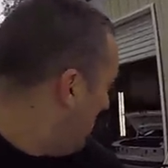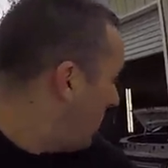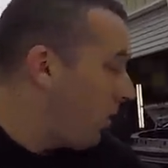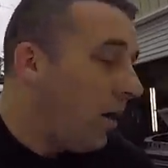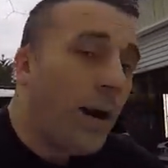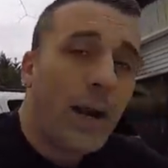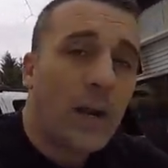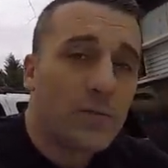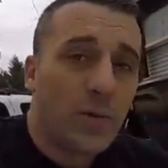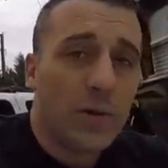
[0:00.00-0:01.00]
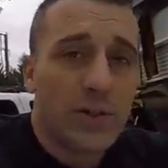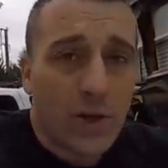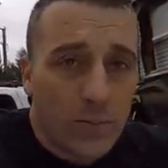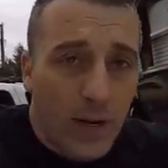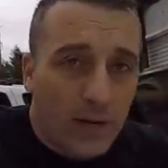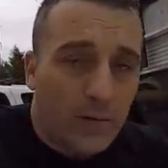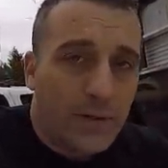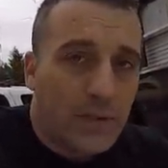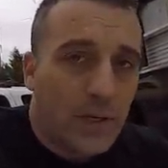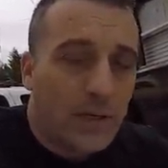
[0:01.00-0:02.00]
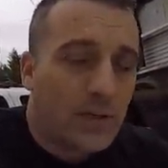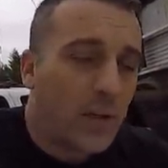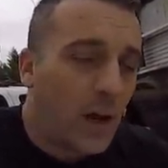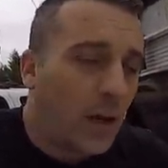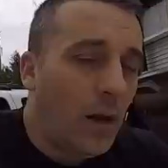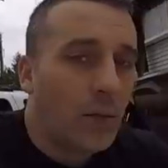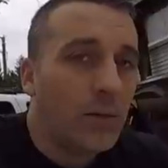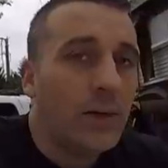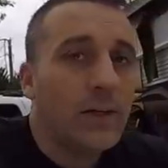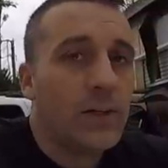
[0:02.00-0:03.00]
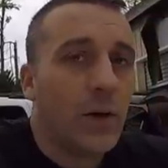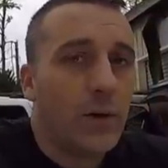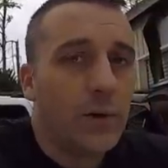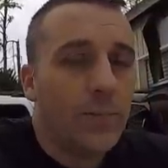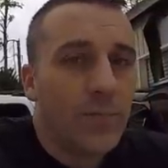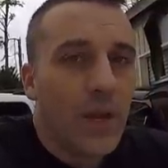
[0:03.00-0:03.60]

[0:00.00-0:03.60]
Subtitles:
well, all right, guys, we're going to jump back on this thing. There's not a lot really to show you.